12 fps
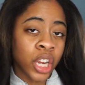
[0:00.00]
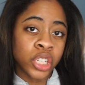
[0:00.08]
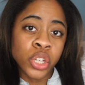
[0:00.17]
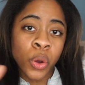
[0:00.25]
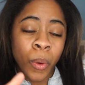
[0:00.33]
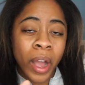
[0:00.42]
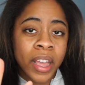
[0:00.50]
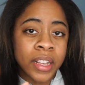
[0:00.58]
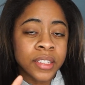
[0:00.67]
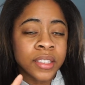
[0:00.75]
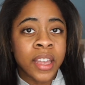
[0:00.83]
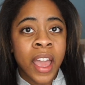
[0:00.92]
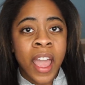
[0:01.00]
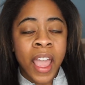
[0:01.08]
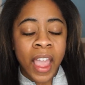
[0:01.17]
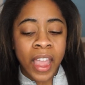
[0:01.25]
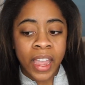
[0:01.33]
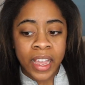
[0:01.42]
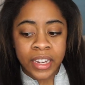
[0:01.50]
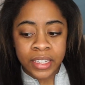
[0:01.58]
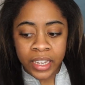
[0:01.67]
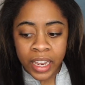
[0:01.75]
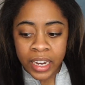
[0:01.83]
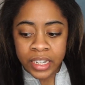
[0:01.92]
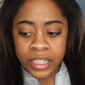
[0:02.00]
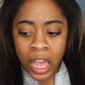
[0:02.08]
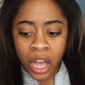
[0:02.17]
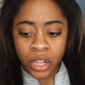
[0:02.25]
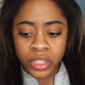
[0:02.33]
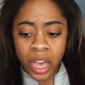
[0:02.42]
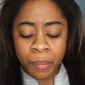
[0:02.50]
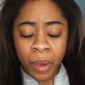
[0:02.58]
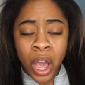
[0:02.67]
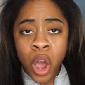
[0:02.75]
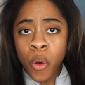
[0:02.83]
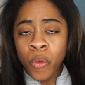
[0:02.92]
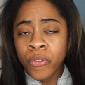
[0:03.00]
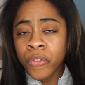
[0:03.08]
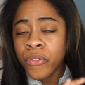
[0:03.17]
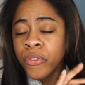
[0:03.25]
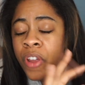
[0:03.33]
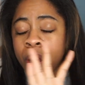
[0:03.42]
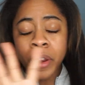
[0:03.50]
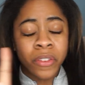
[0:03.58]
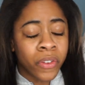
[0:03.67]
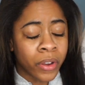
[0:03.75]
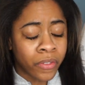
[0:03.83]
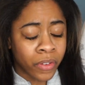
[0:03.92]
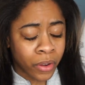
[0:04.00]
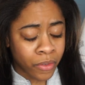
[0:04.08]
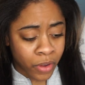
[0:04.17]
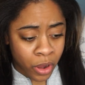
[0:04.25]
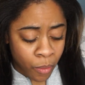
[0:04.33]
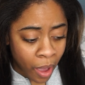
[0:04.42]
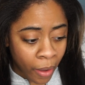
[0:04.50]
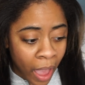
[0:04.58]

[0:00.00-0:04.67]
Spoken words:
twice, and it's held up very, very, very, very well.